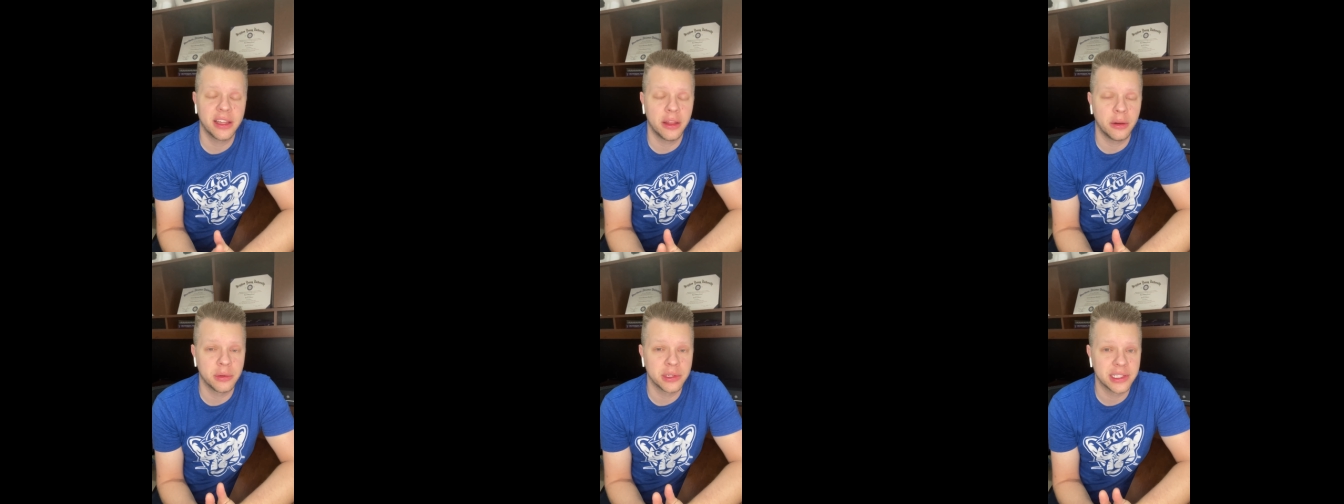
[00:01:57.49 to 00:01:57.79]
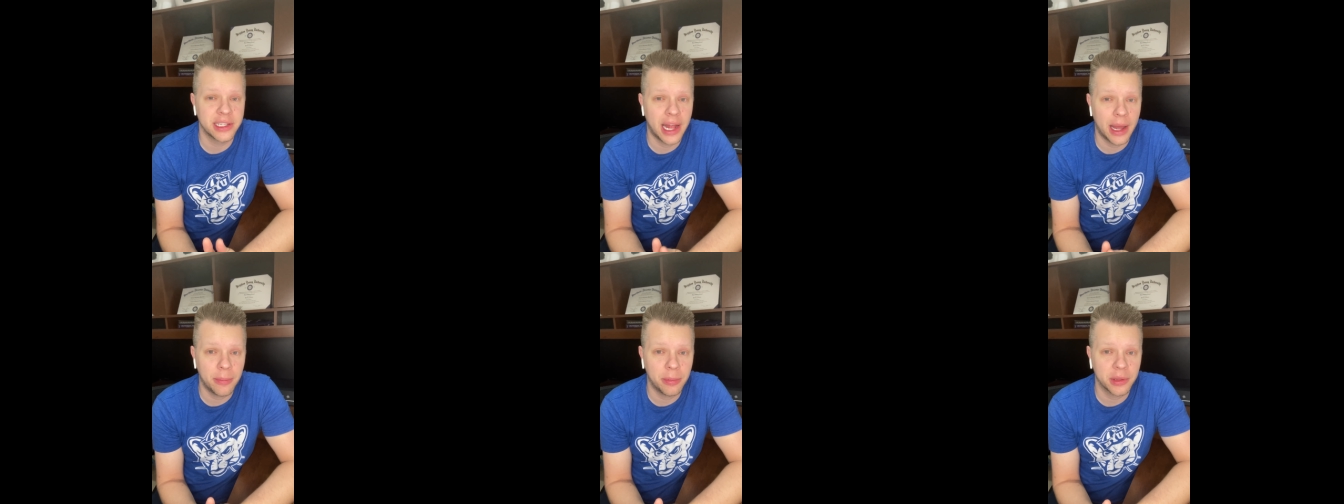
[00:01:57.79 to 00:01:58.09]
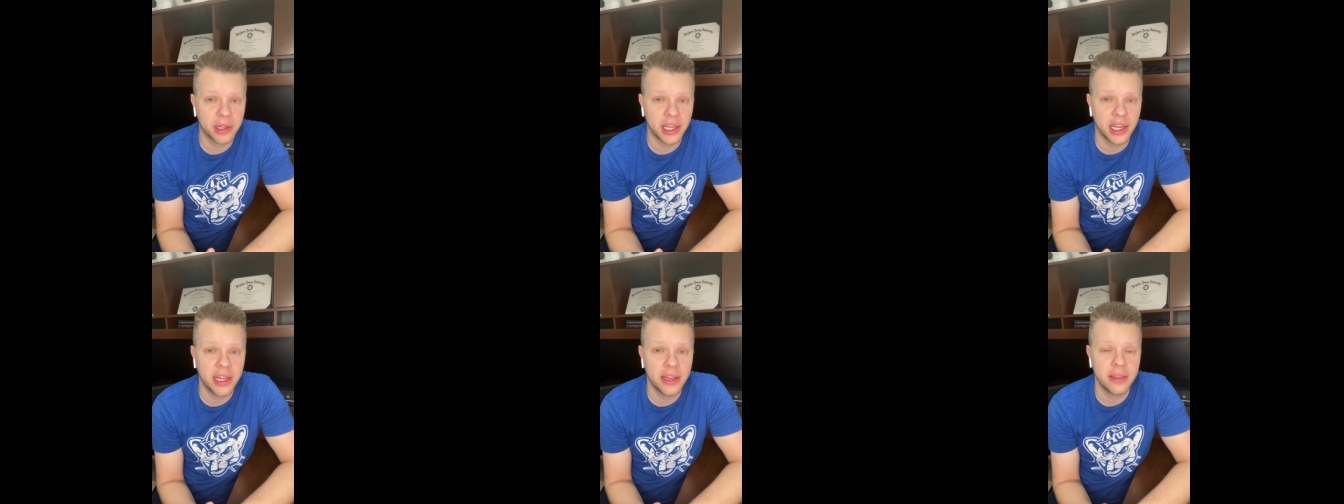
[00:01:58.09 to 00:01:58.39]
There was an
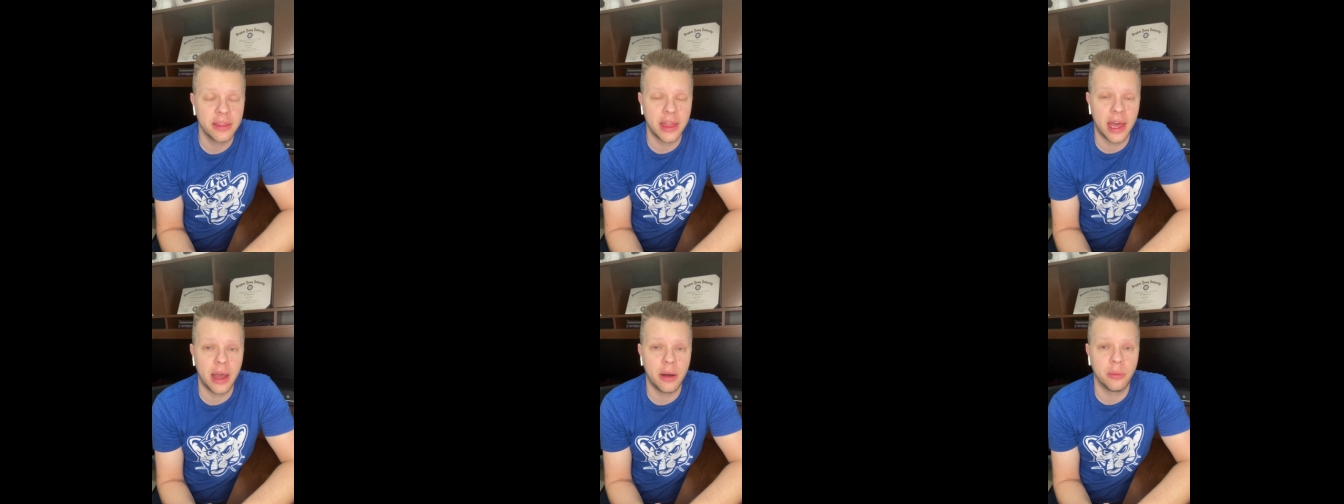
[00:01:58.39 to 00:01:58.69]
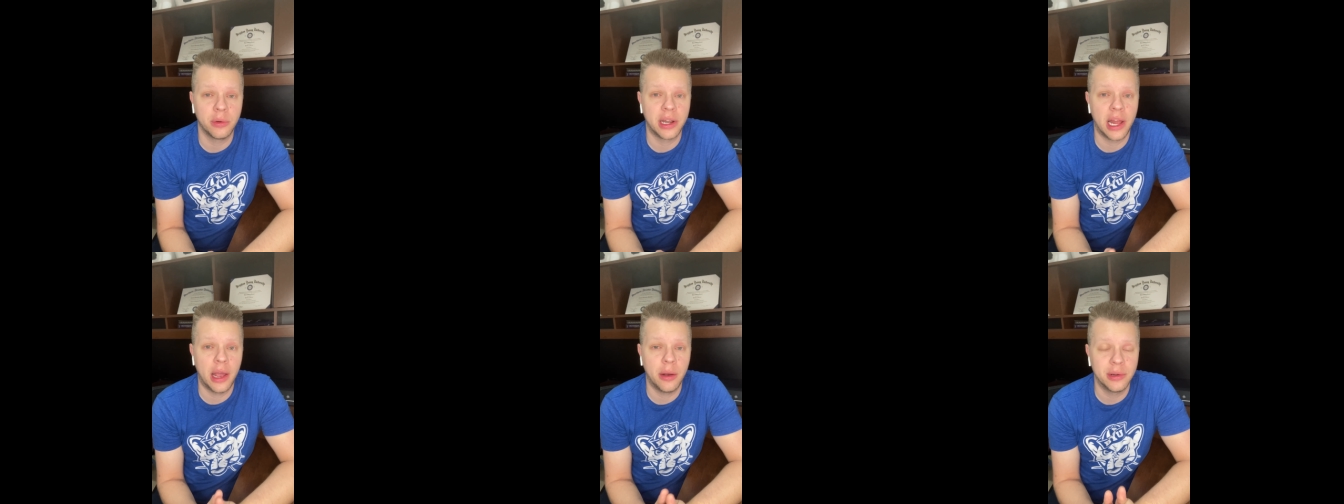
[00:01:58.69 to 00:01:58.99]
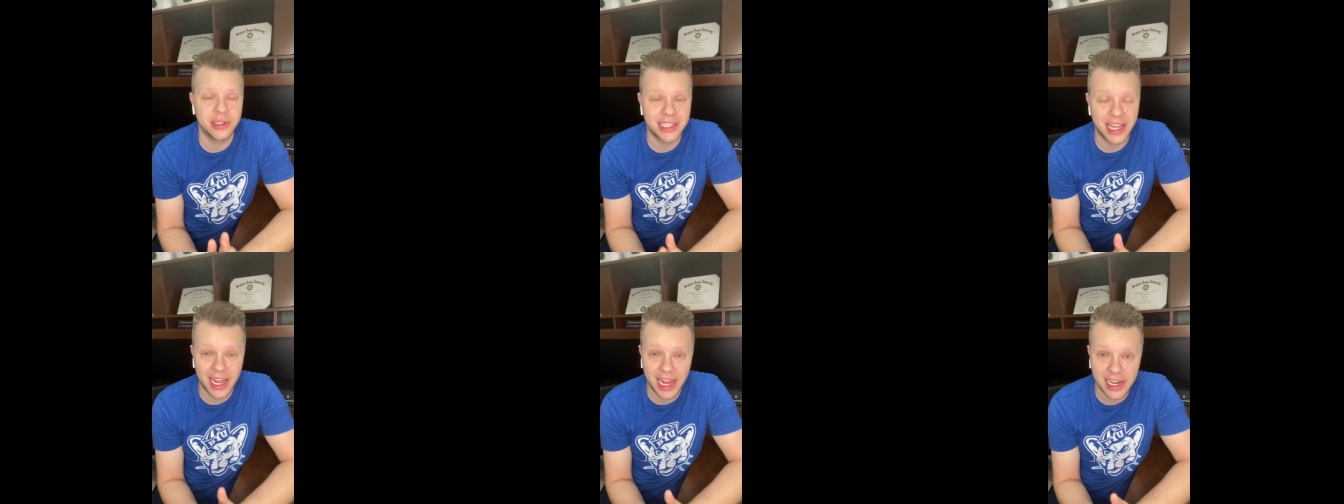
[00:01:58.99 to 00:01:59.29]
applicant that when I
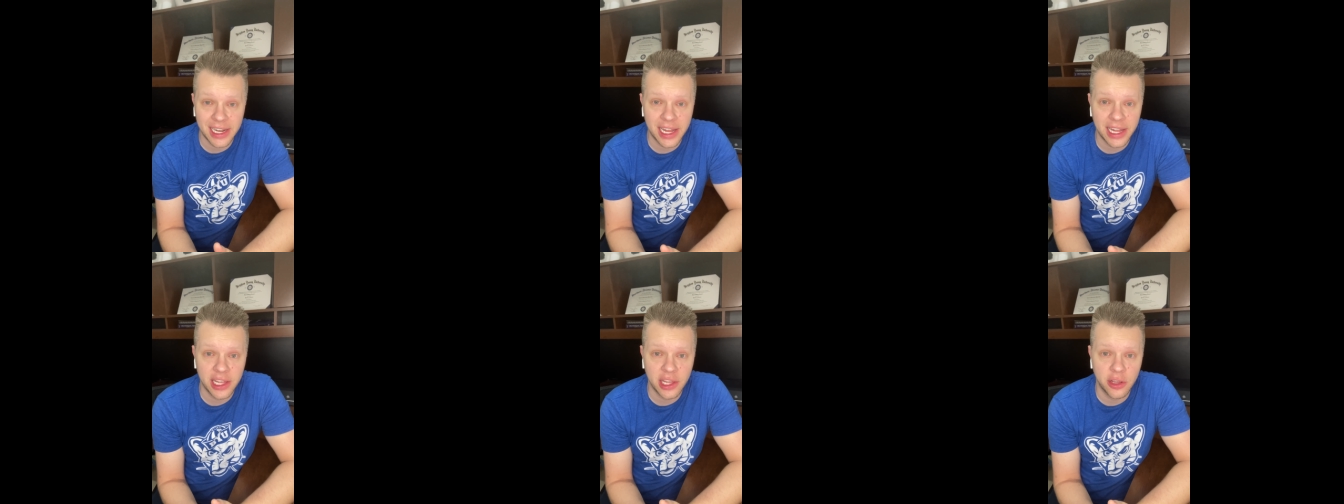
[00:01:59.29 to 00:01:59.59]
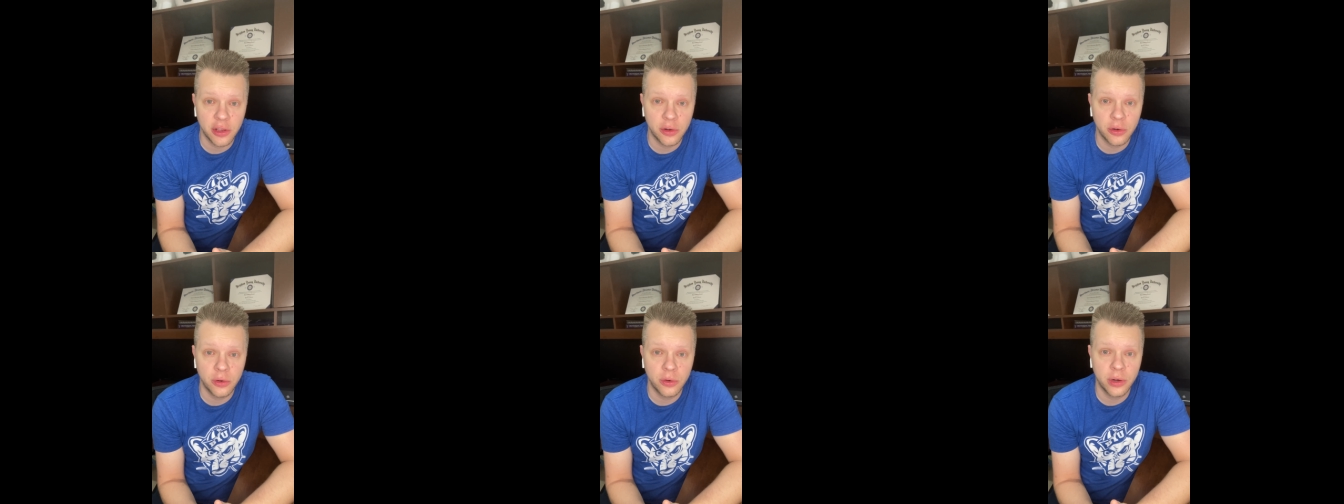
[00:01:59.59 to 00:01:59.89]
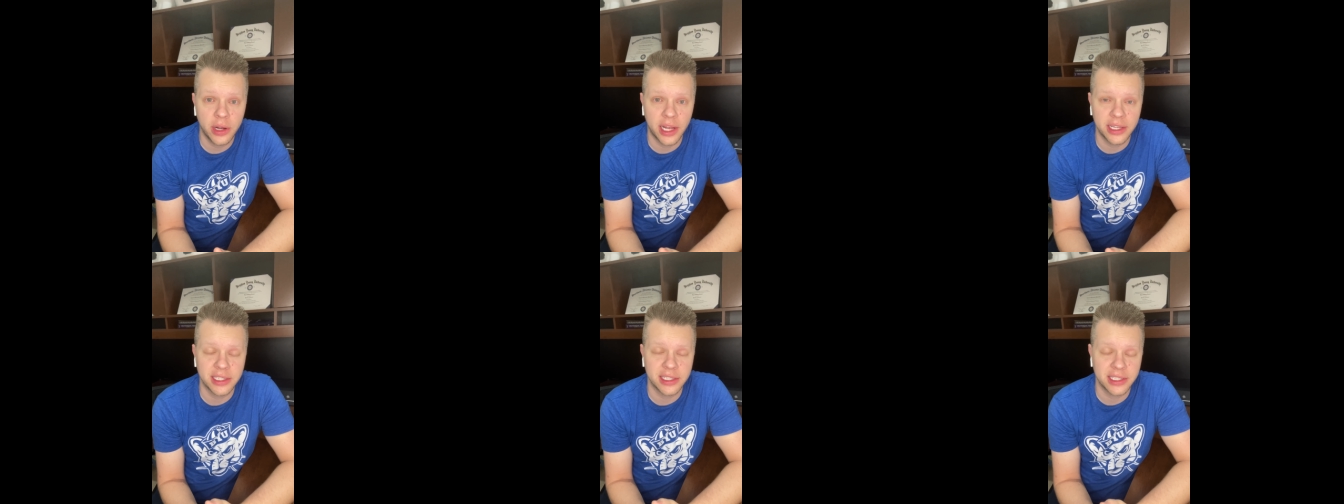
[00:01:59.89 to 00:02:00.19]
was at
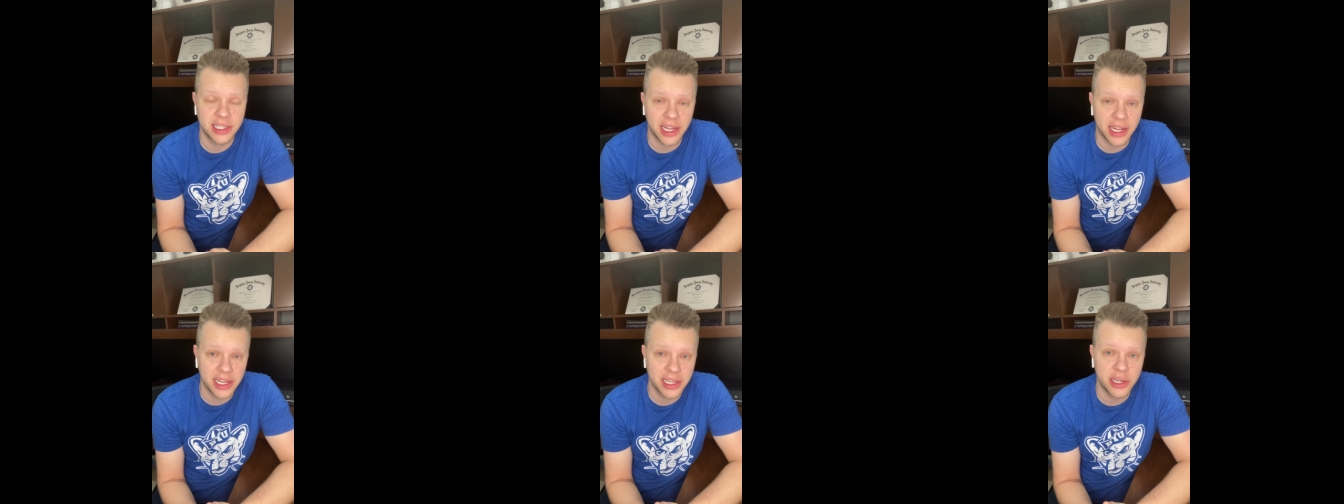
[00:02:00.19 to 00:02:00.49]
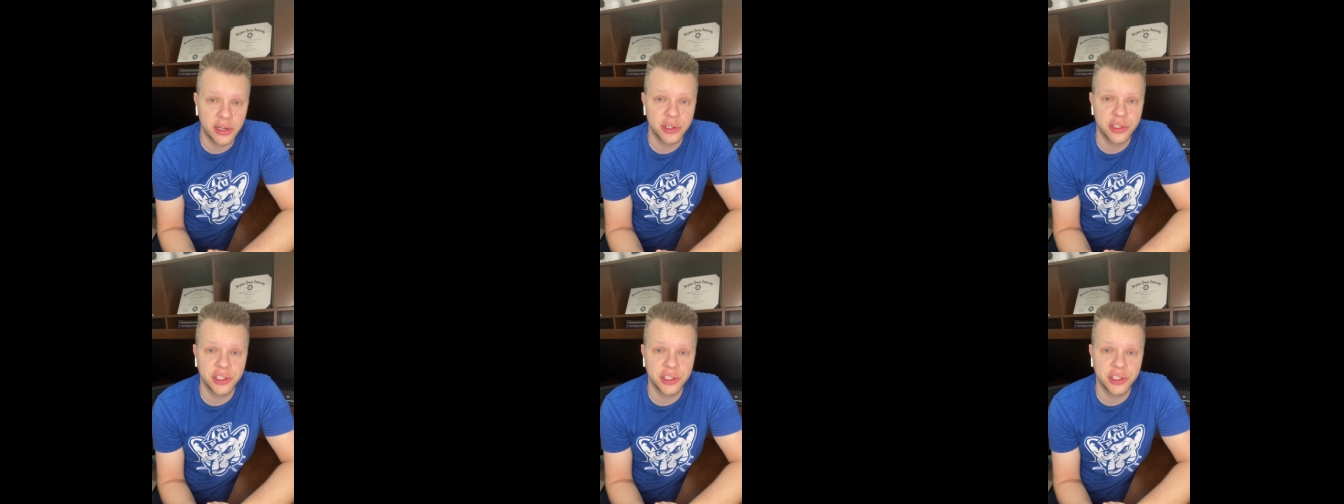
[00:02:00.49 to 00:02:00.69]
NAU as a second-year